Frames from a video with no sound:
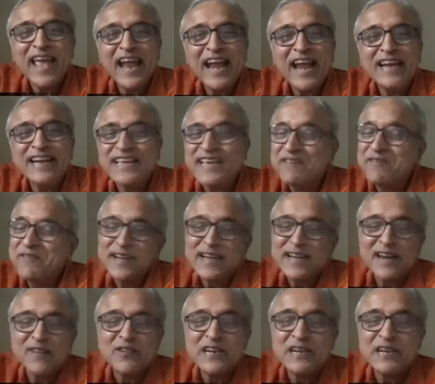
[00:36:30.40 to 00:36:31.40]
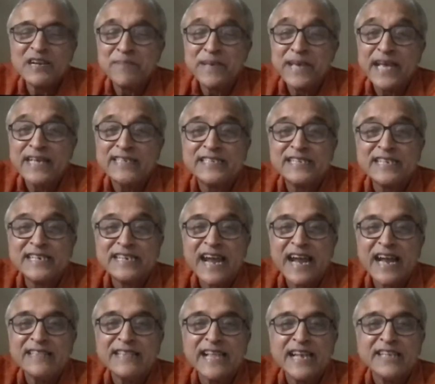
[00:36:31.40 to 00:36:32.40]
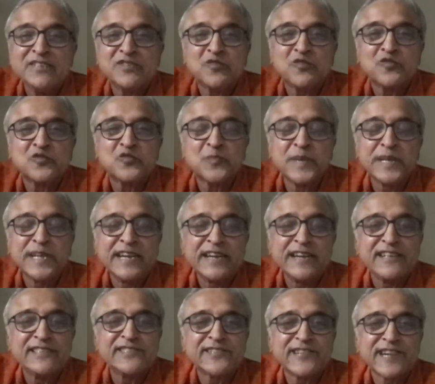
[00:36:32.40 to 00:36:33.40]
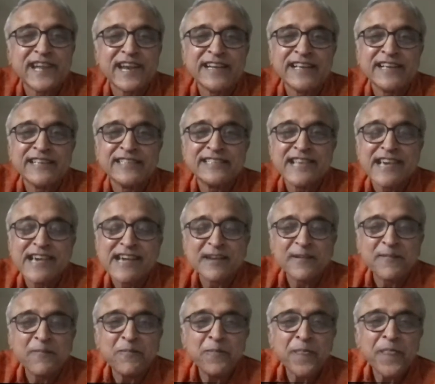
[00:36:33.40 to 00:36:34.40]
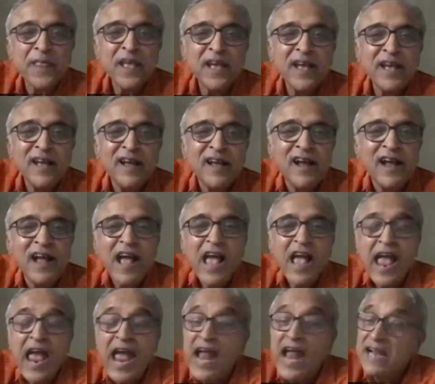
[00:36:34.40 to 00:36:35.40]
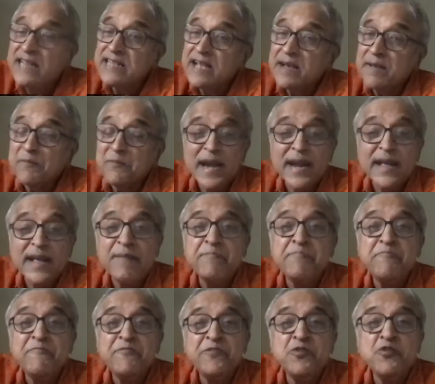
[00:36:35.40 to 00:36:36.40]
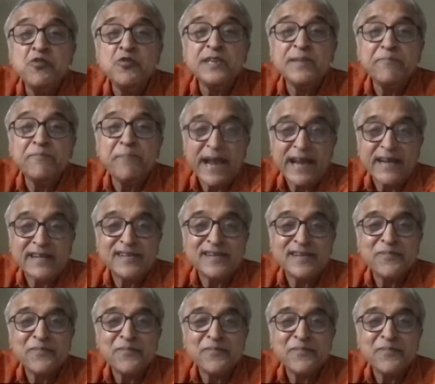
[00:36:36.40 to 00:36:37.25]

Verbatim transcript: And he went and did PhD and then chose to be in industry, and he's there. And they have made a huge impact.